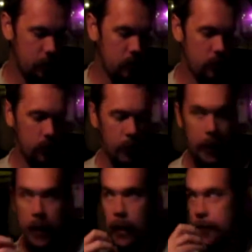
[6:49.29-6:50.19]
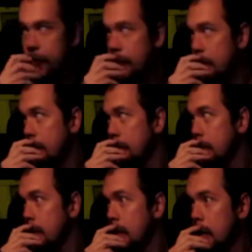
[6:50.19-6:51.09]
We'll find out after this.
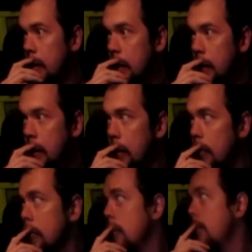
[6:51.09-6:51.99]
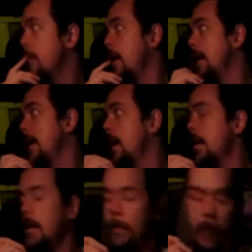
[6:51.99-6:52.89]
We'll find
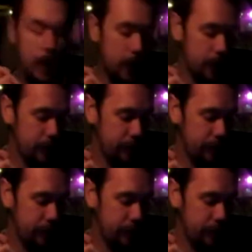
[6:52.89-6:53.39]
out in a minute.